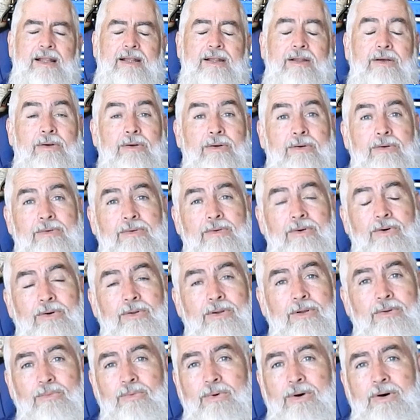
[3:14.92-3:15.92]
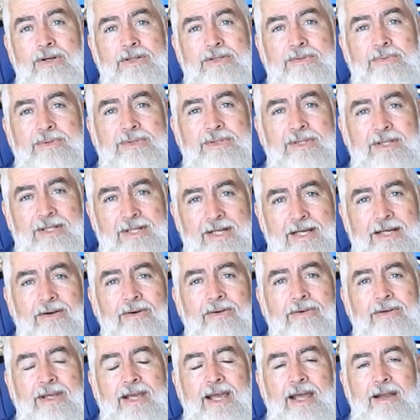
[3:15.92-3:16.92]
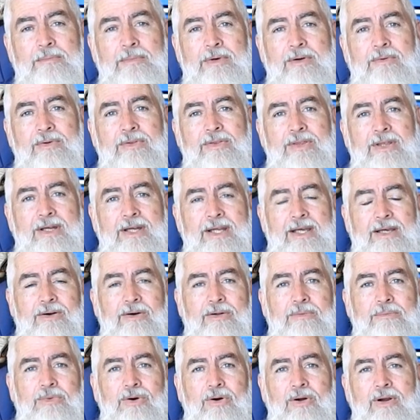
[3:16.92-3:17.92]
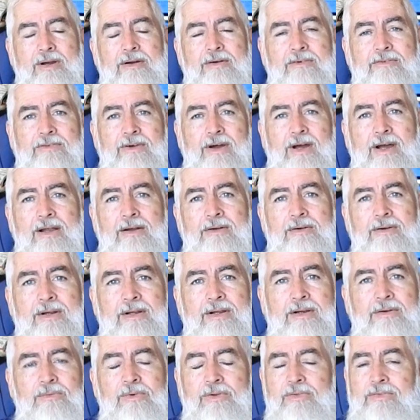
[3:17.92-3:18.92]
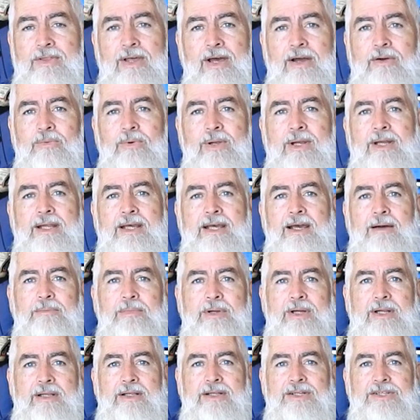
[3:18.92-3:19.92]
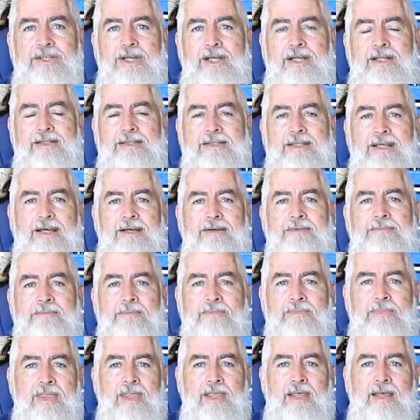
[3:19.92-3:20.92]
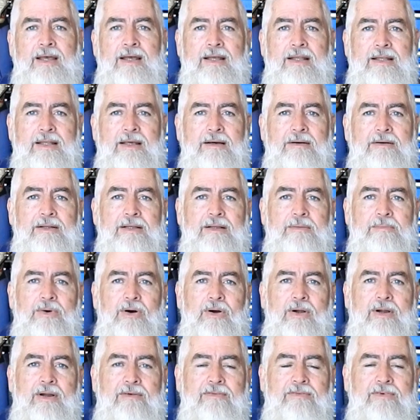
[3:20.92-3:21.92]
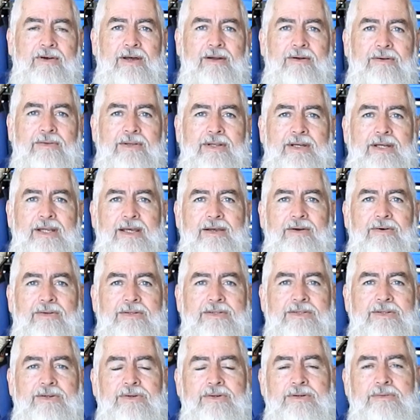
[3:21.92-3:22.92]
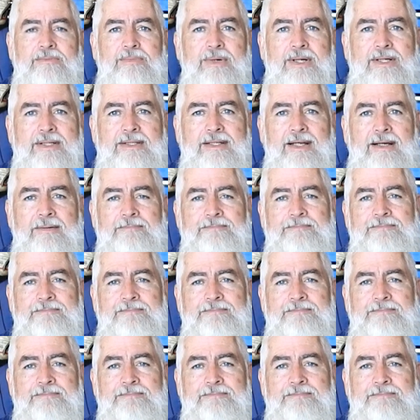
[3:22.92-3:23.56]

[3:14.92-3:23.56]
look, all it was the Nikon camera with the Nikon microphone with no wind coming in the shed. So the microphone on the Nikon's good, but